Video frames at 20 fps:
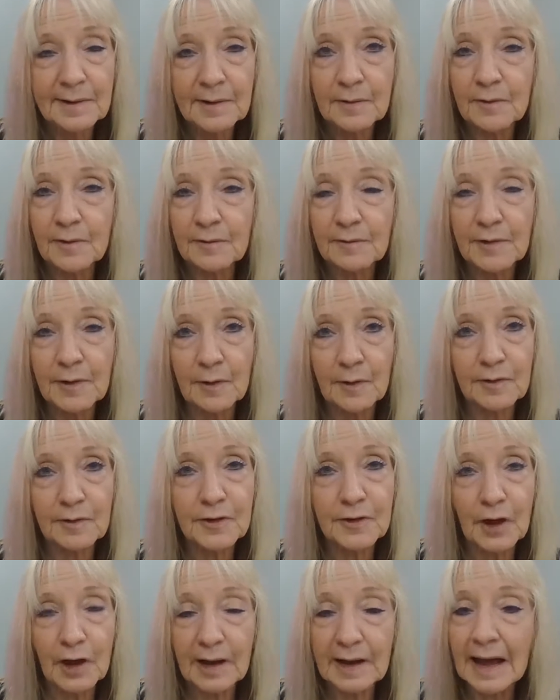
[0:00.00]
If you're
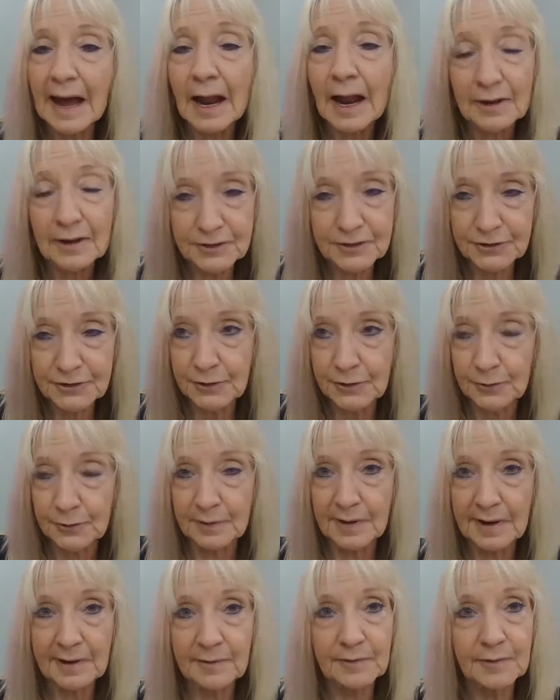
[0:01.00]
a college
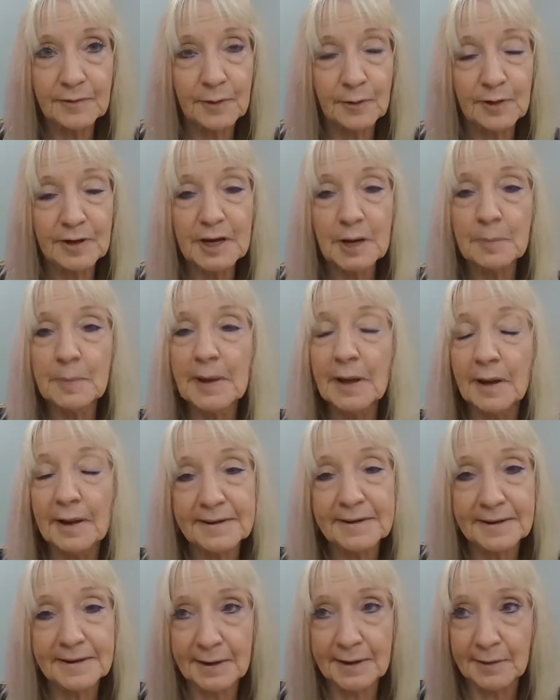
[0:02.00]
student, if you're in the
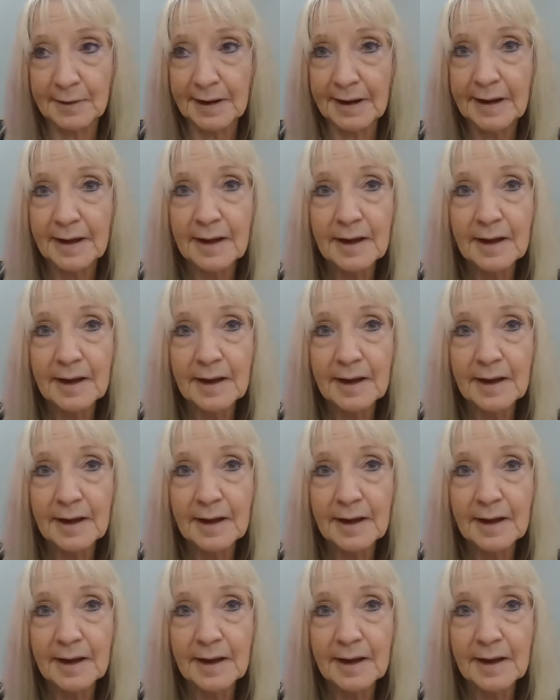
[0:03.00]
military,